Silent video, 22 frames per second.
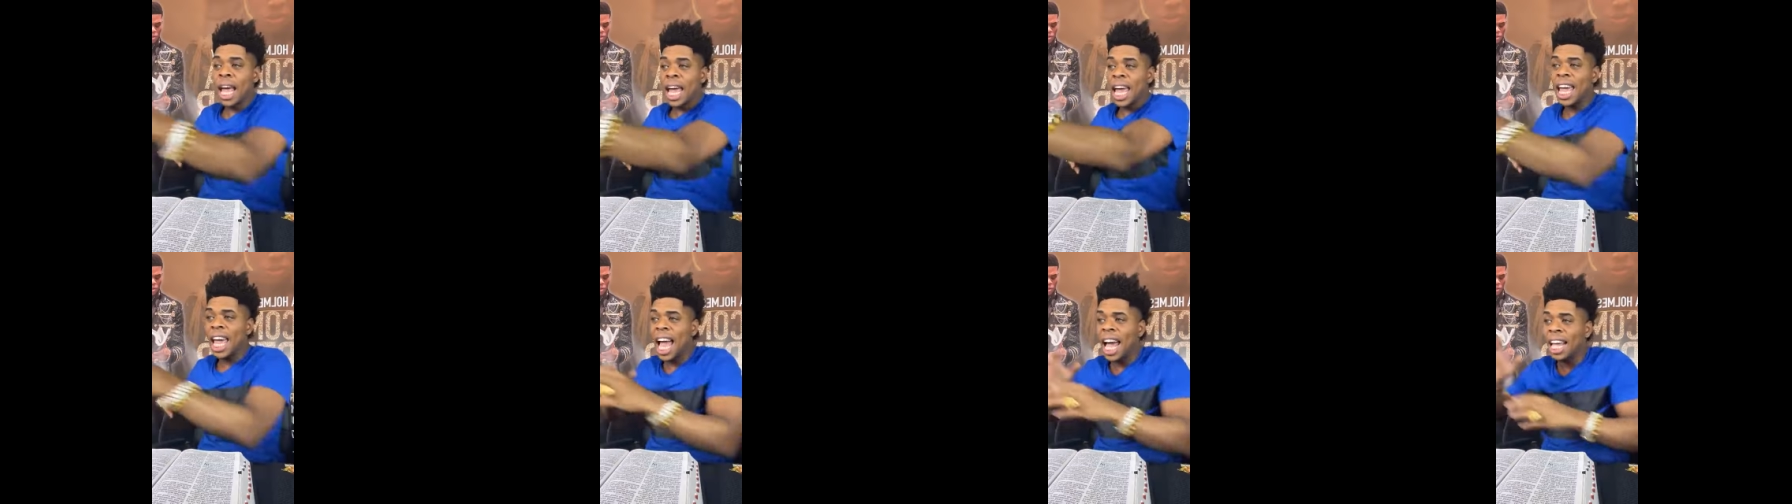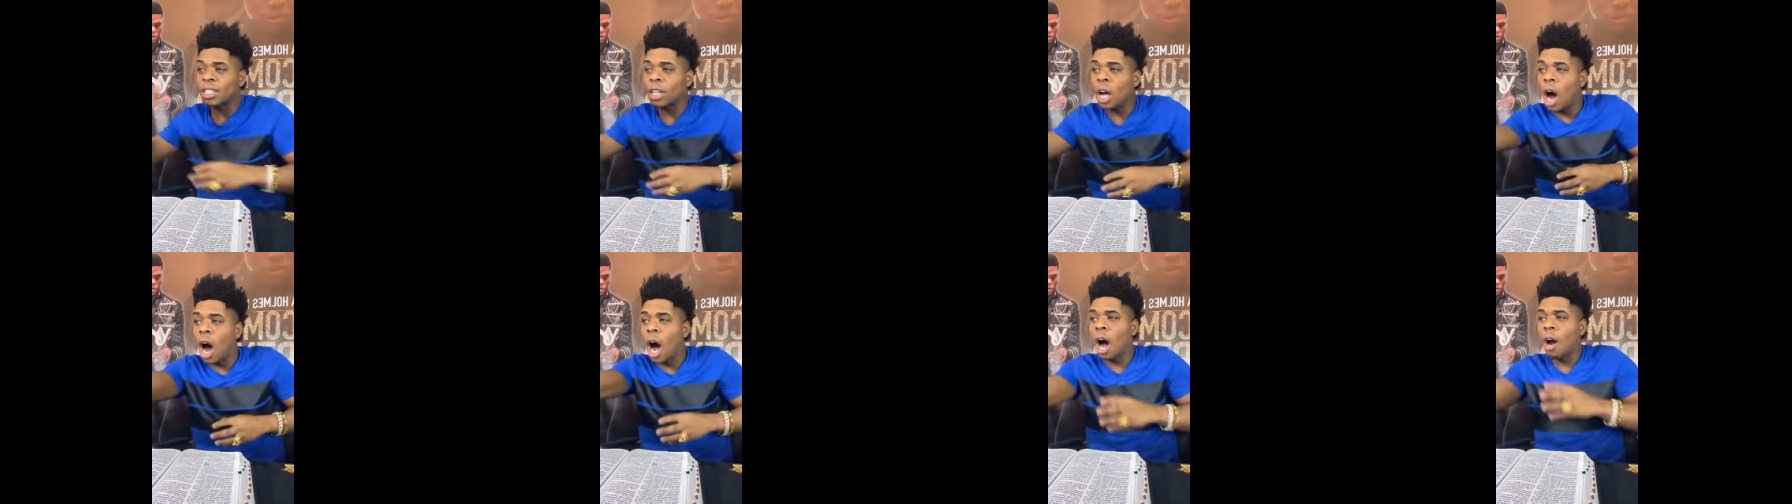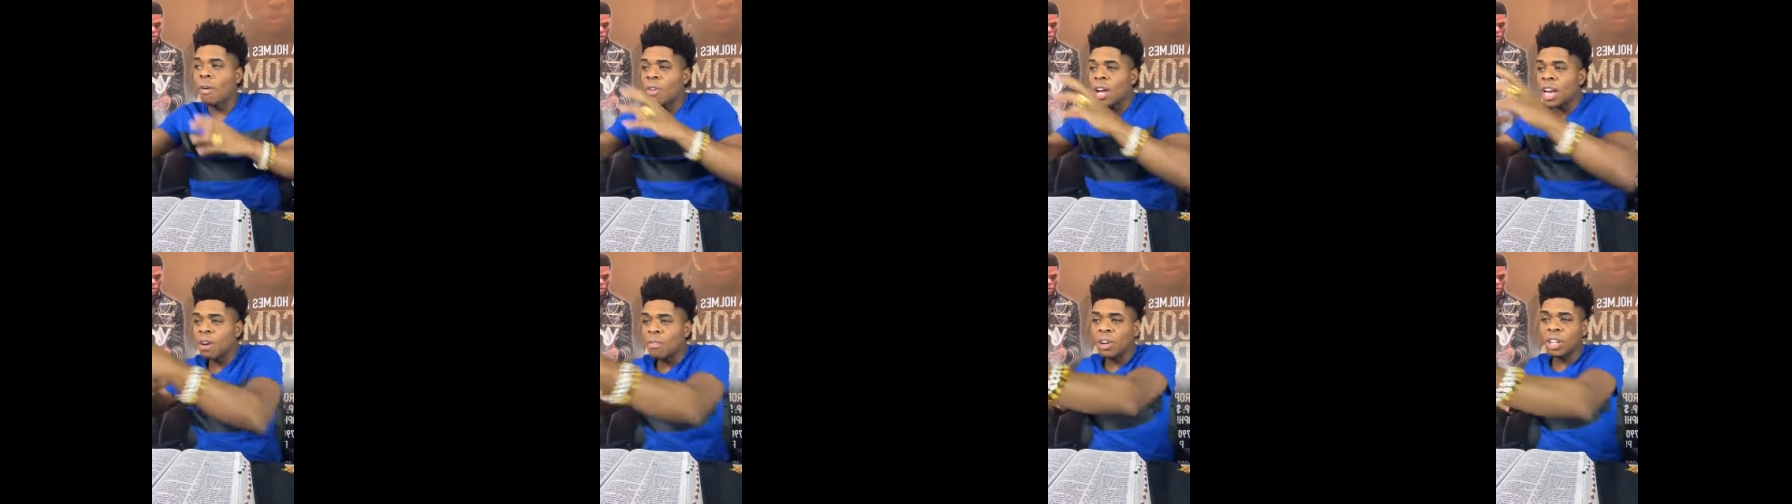He has
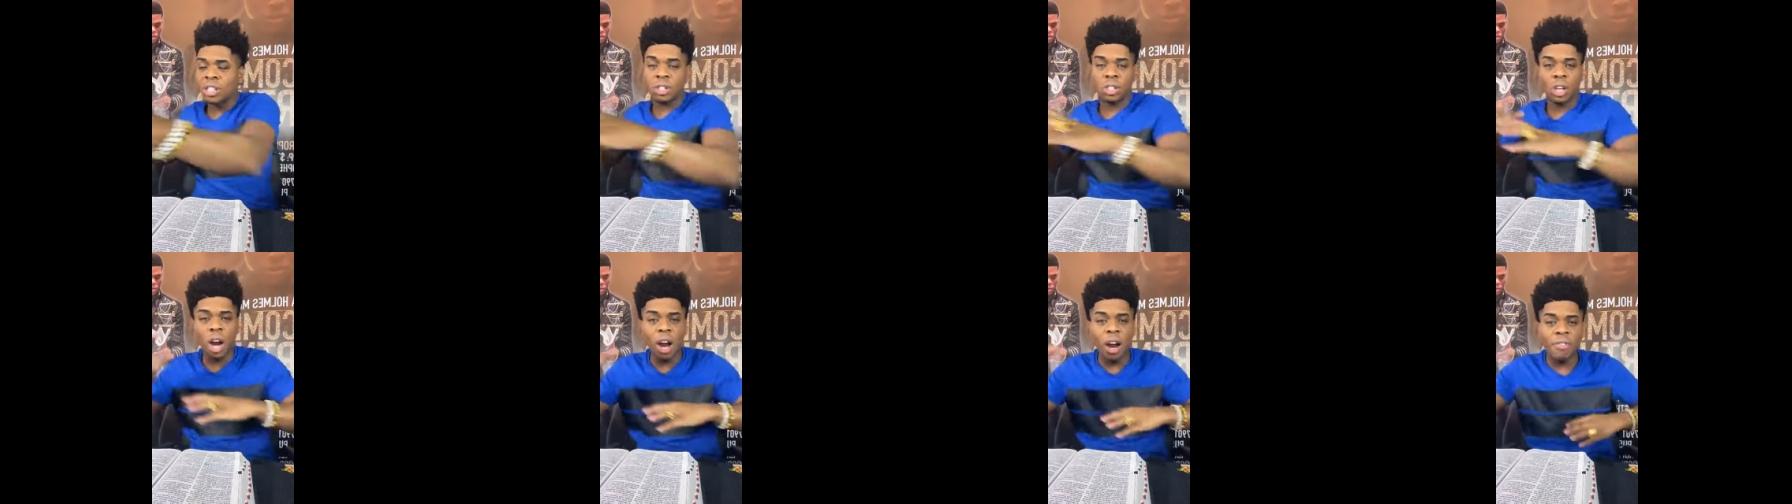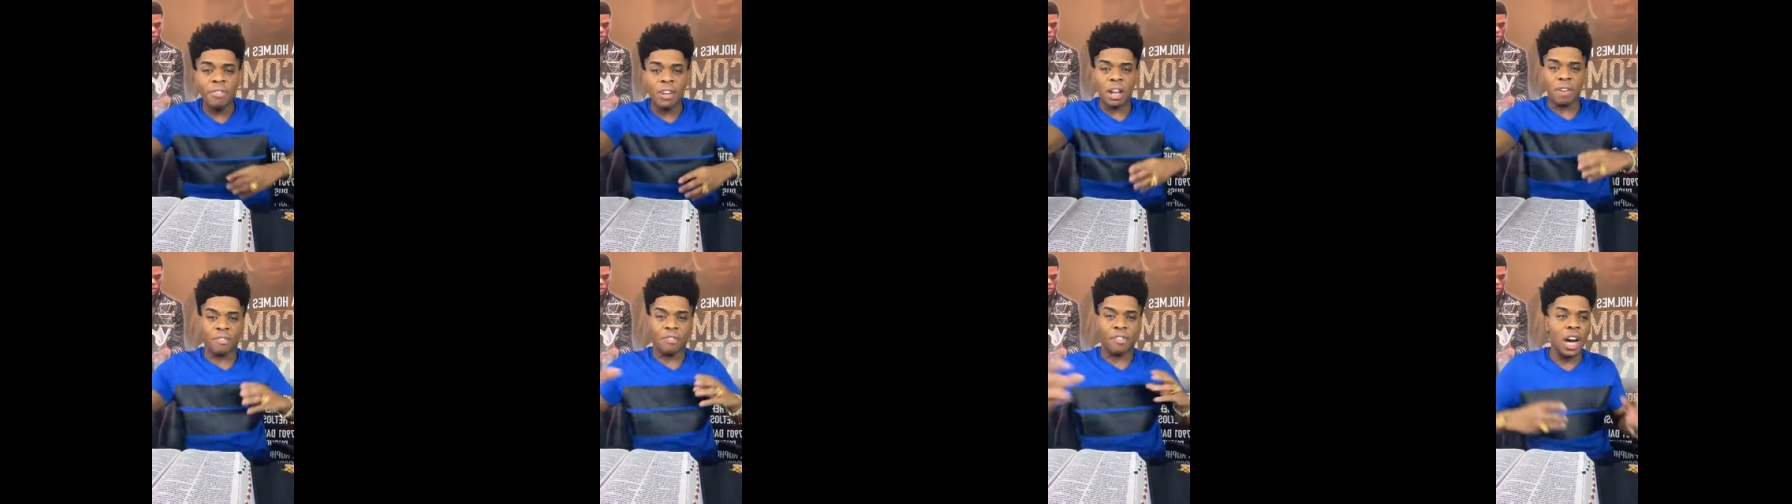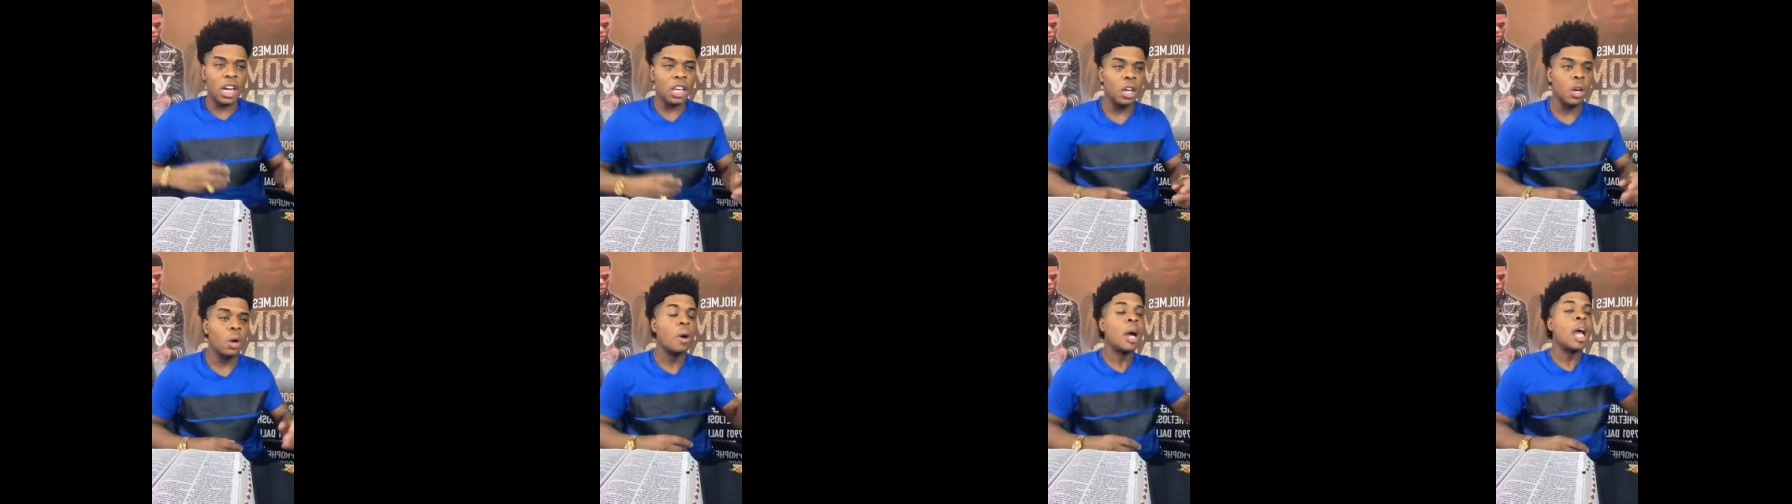already reserved it for
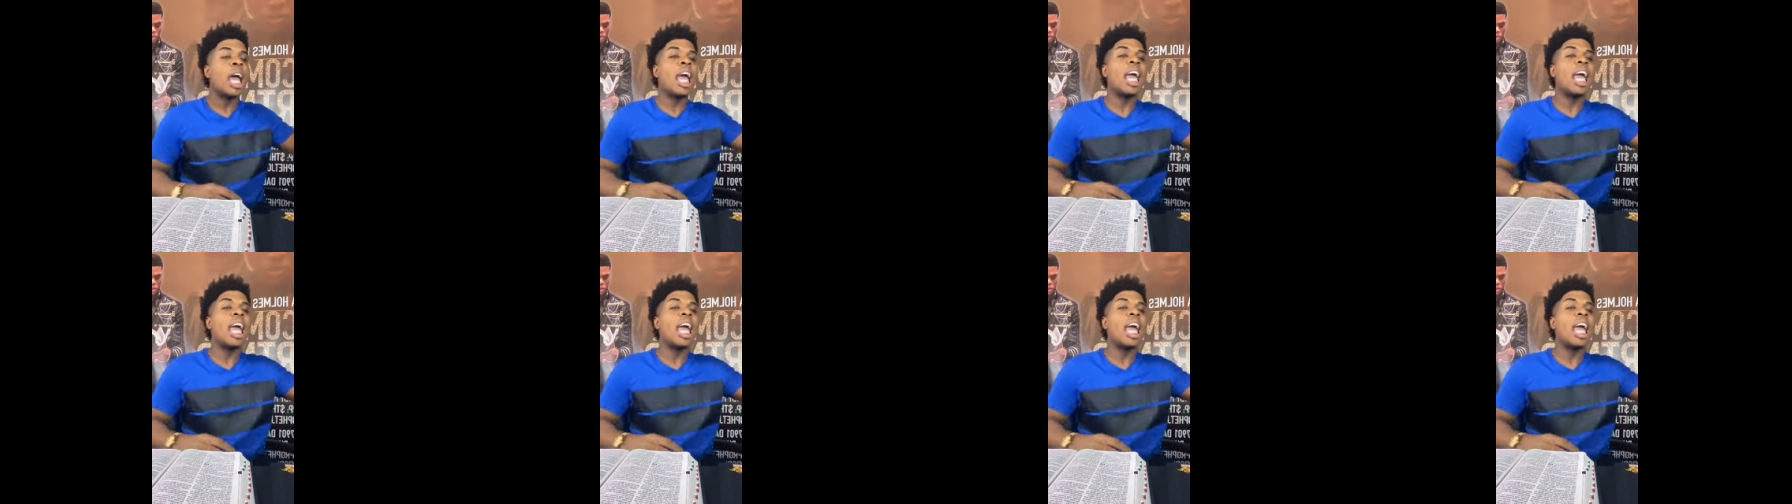you.